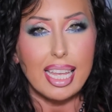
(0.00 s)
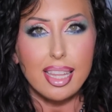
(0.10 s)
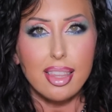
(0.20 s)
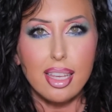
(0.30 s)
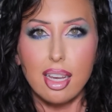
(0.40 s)

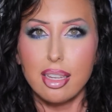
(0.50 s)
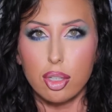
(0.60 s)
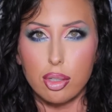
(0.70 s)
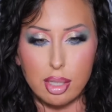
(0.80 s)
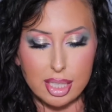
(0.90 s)
in the
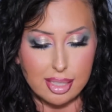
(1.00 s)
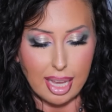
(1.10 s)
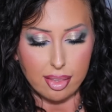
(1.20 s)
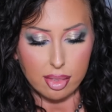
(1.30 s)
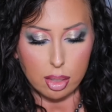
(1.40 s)
Unearthly
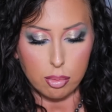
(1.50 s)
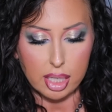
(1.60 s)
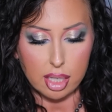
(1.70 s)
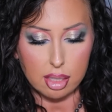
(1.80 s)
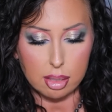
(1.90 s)
Satin
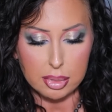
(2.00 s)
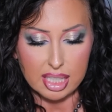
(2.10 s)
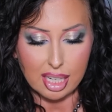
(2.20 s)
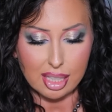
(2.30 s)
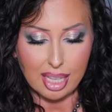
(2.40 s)
Liquid
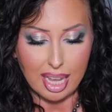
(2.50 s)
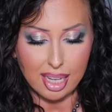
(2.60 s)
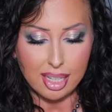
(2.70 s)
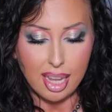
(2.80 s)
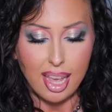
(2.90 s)
lipstick
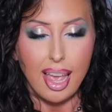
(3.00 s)
line.